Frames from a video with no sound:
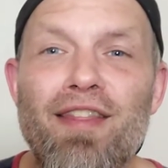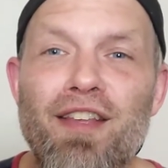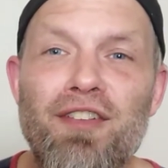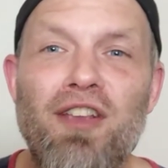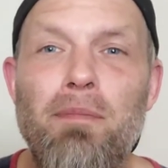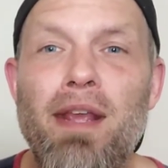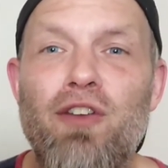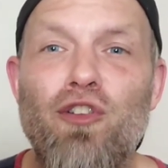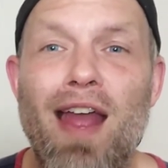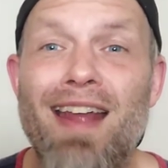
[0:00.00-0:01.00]
this could be
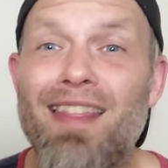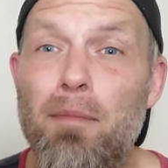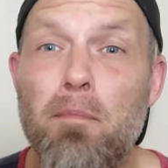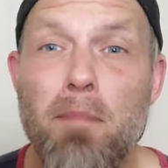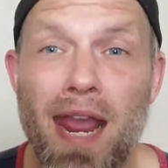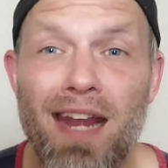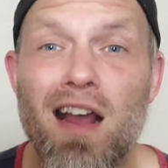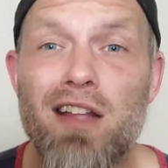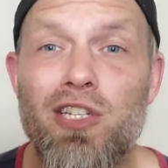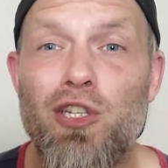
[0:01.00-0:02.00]
a track that may
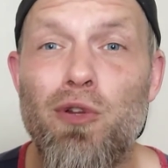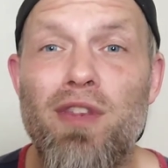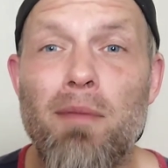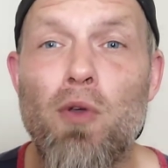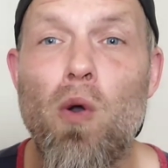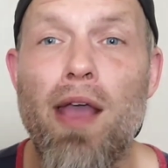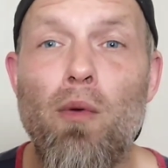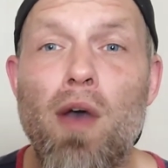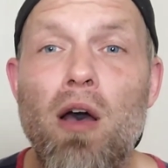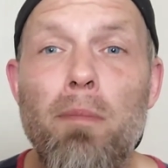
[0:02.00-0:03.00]
not suit them
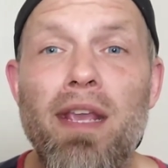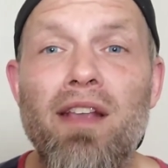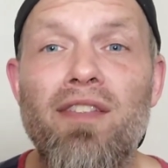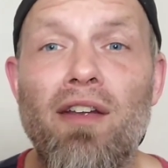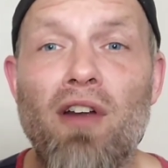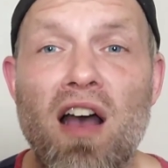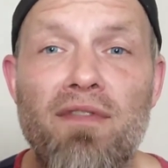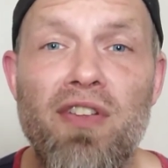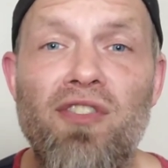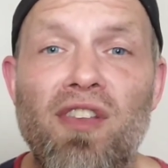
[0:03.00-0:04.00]
quite well because they were
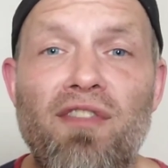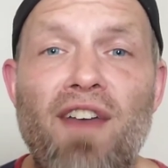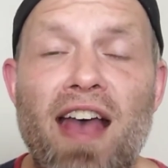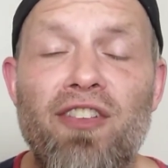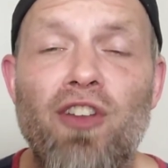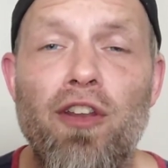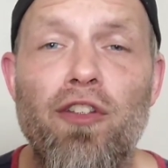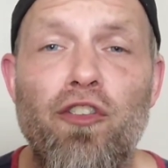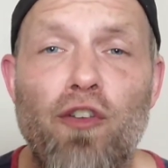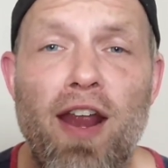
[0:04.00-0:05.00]
obviously fast on
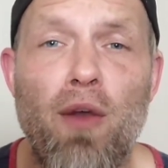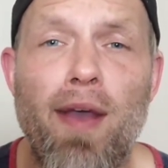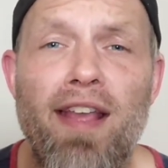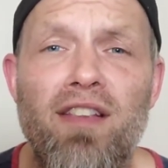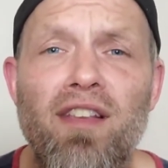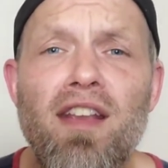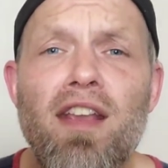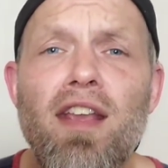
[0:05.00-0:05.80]
the straightaways.